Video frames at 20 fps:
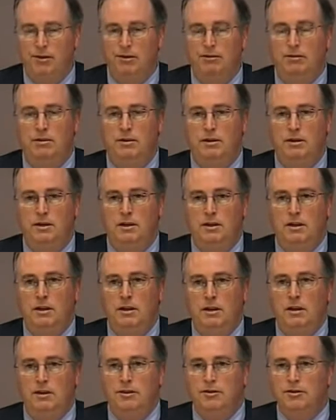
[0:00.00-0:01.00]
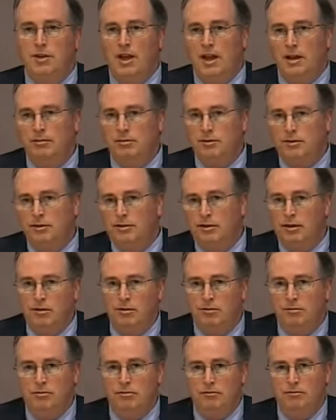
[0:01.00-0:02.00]
review. There's absolutely
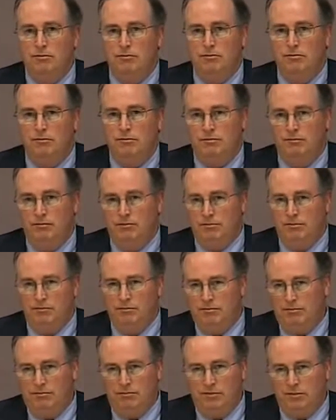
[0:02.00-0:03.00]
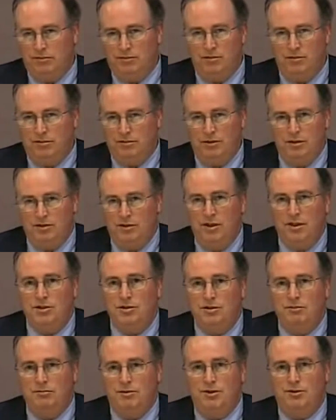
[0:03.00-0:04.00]
no
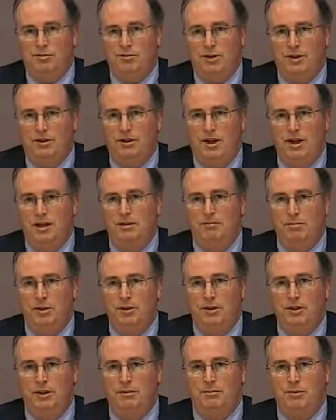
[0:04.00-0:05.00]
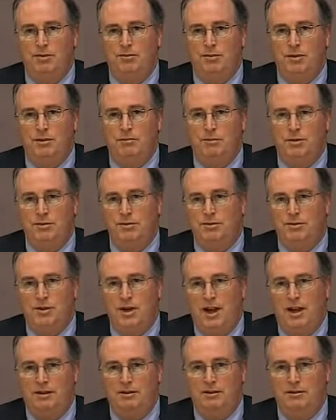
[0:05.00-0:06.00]
distinction between liability between Mr.
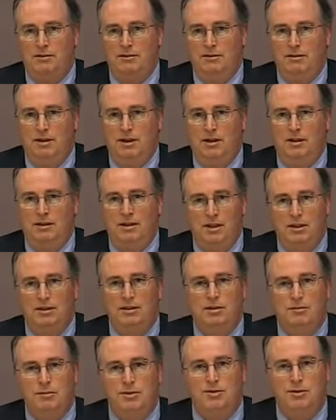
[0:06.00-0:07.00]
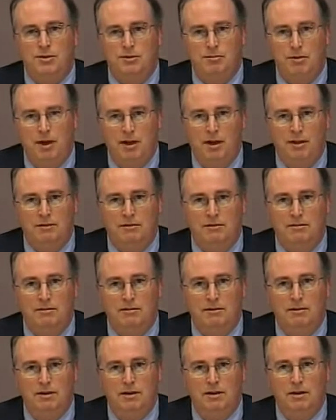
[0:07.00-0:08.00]
Jackson and King Samir
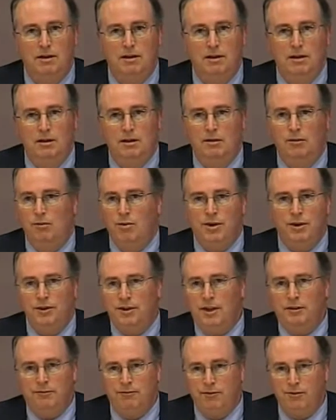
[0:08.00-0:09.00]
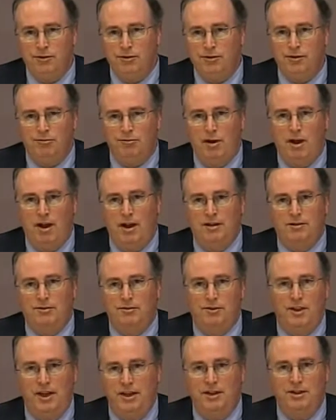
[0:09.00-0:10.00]
Shabazz. When did that first
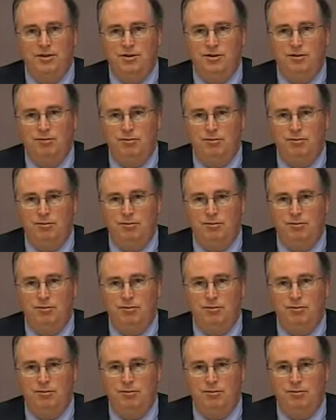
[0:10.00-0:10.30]
arise, or that